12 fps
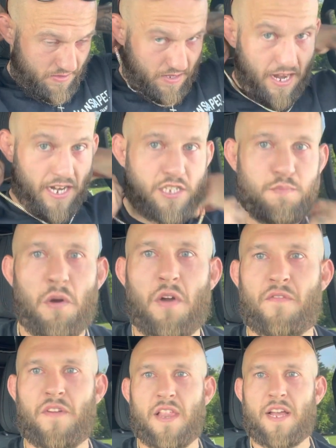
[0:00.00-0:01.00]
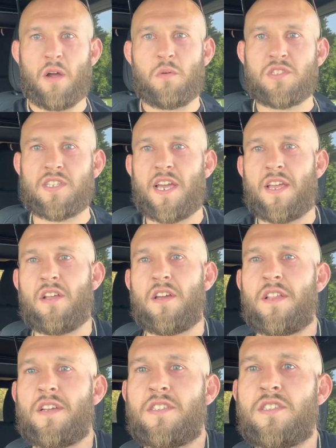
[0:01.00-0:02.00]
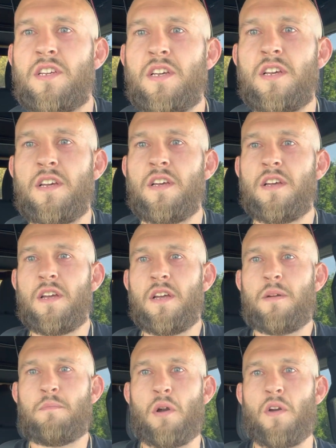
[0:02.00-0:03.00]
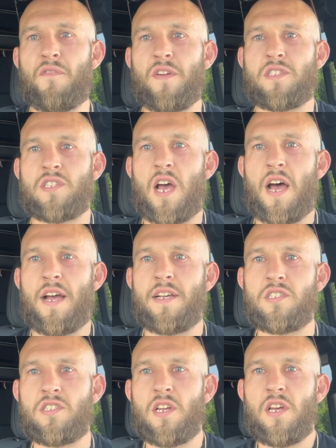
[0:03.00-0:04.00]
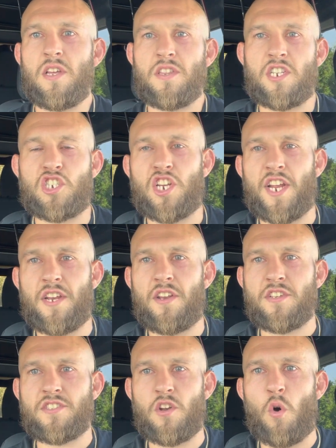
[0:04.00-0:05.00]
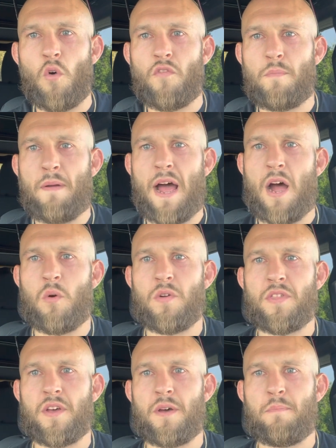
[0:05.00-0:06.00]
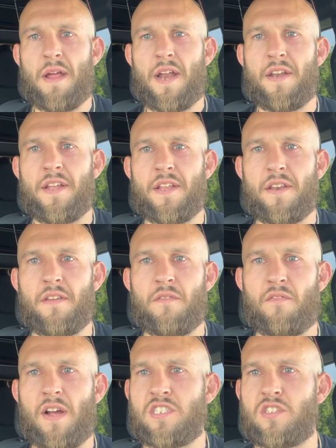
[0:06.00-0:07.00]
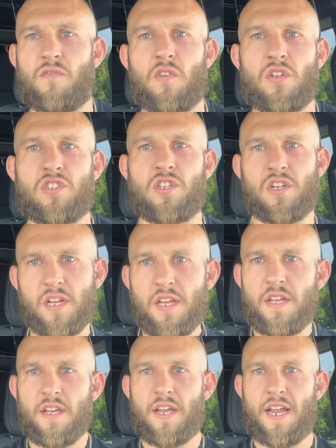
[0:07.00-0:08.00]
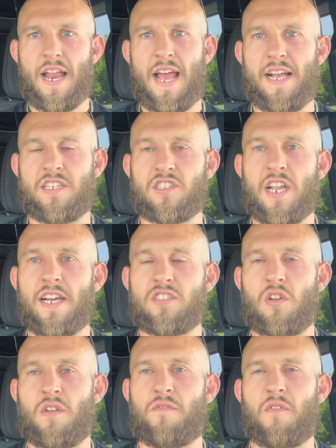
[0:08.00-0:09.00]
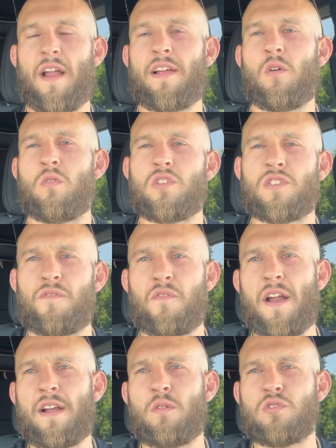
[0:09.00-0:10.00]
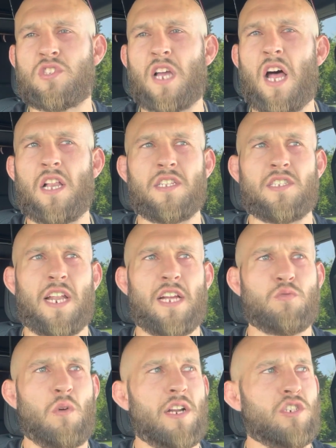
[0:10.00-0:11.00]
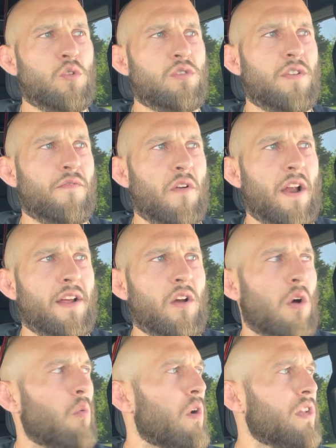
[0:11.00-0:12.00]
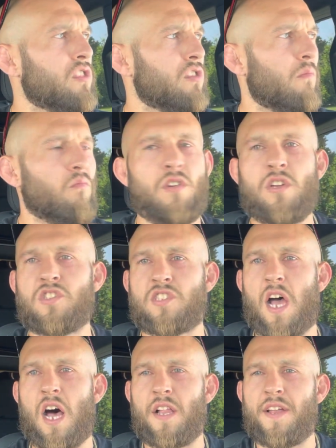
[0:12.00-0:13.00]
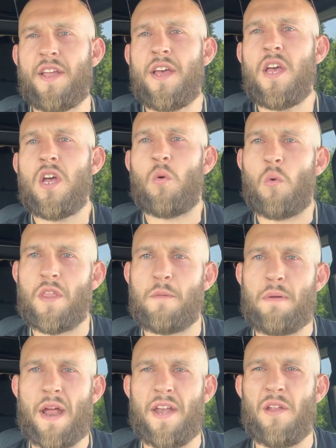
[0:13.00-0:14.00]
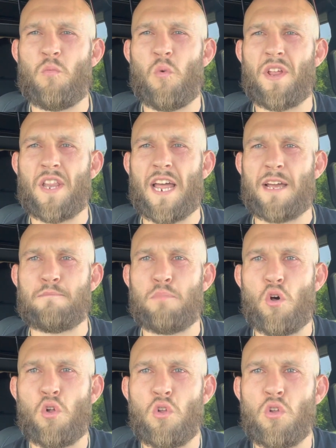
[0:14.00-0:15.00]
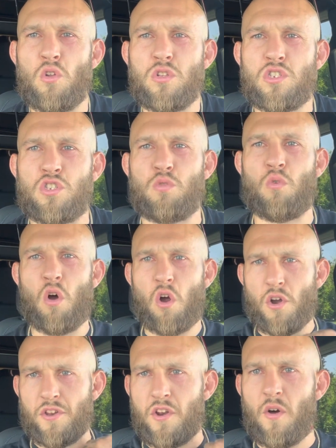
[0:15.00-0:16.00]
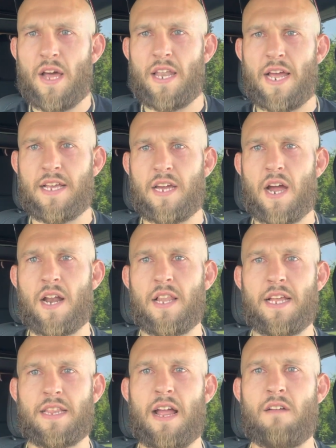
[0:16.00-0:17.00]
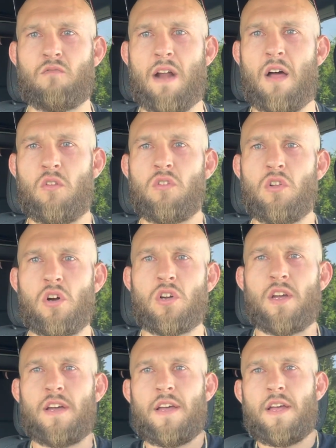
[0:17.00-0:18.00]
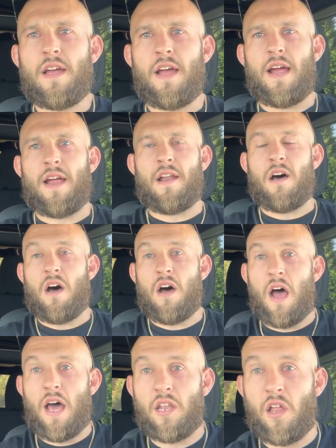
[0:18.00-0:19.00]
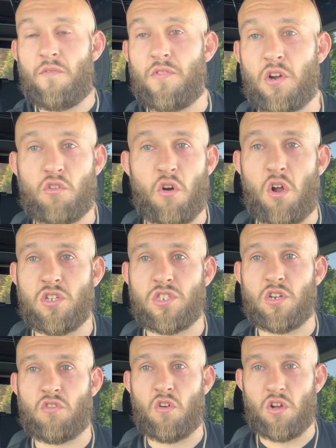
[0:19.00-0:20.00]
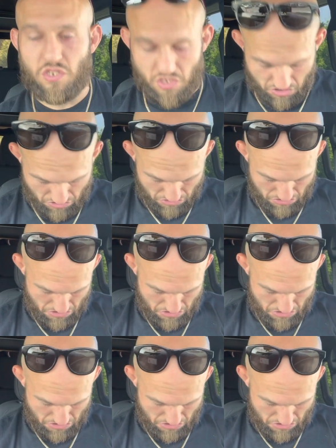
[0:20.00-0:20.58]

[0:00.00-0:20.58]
And it's perfect, like I was saying, look at this. Perfect size, the chain doesn't overpower the pendant, vice versa. It hangs nice on a Franco, because a Franco's solid. See, that's why I chose the Franco. I wanted something real solid where the pendant wouldn't like pull too hard. You know, I like kind of like that round look. And uh, I love the cross. The cross is